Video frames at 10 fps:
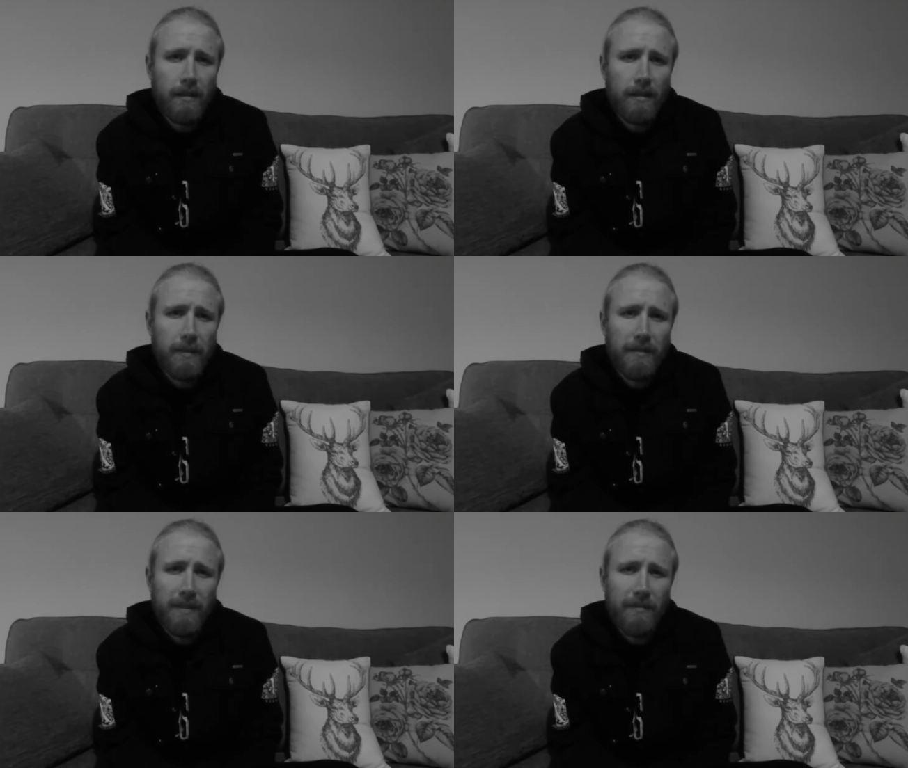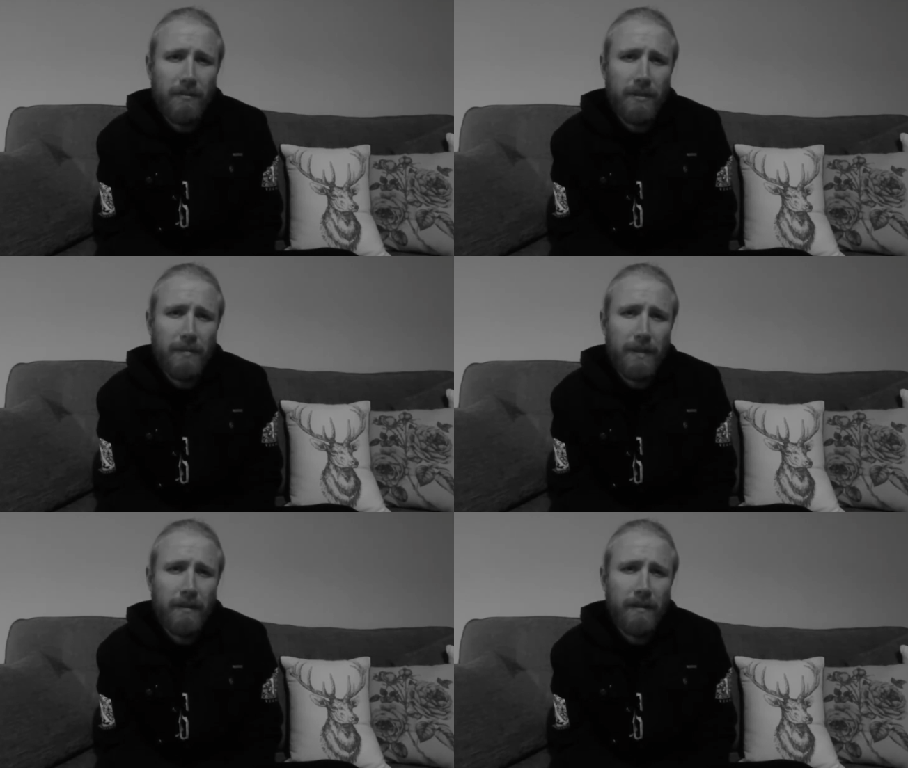I mean, I've never really
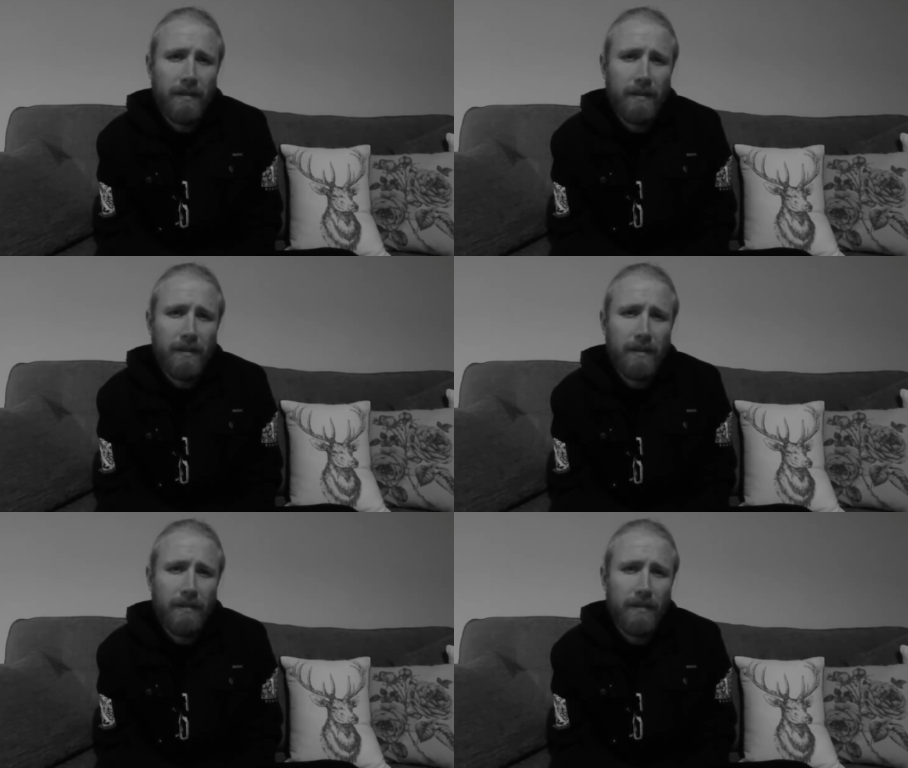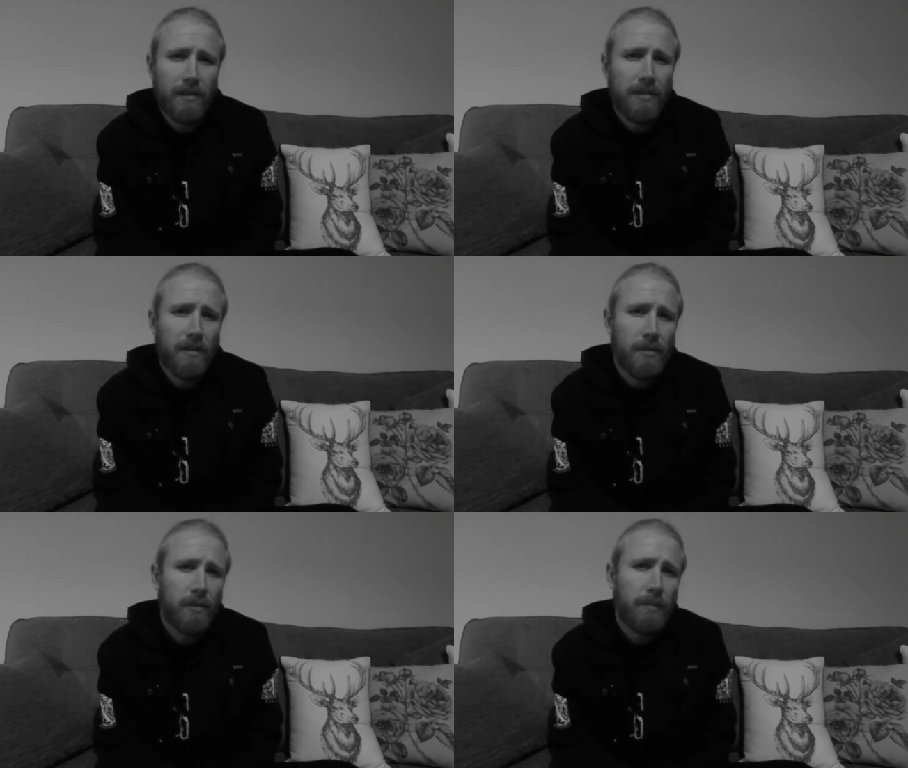been an overly
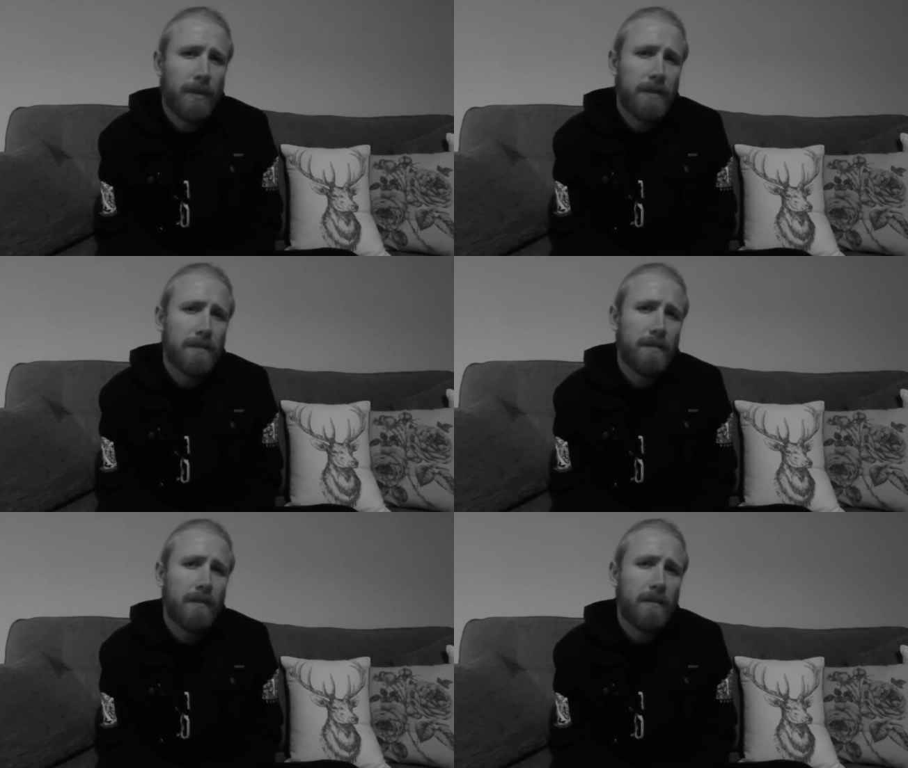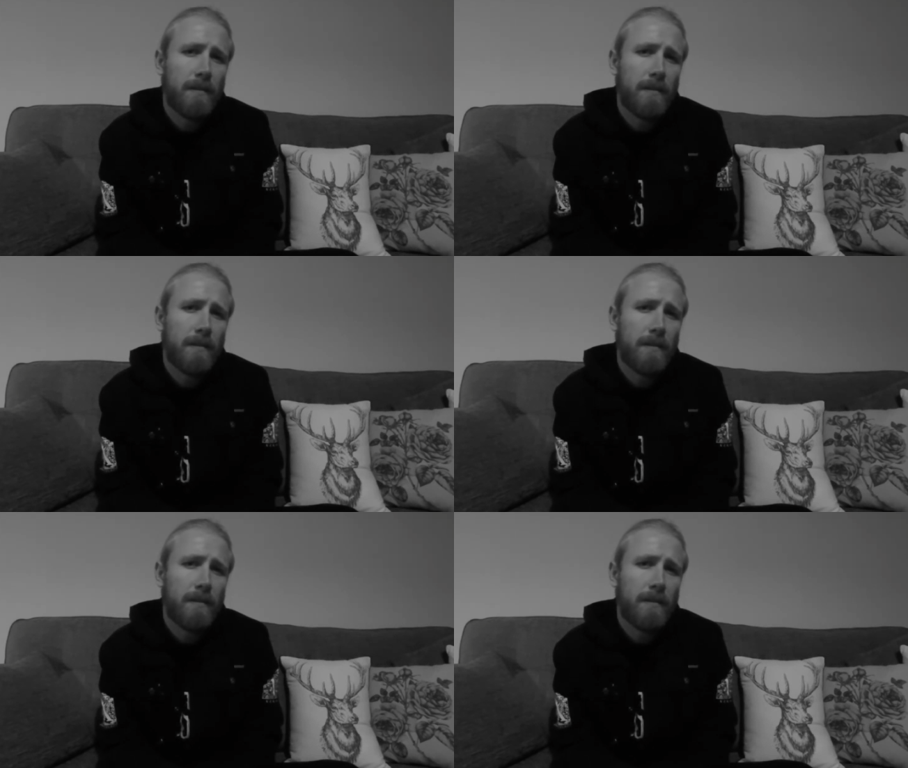social person,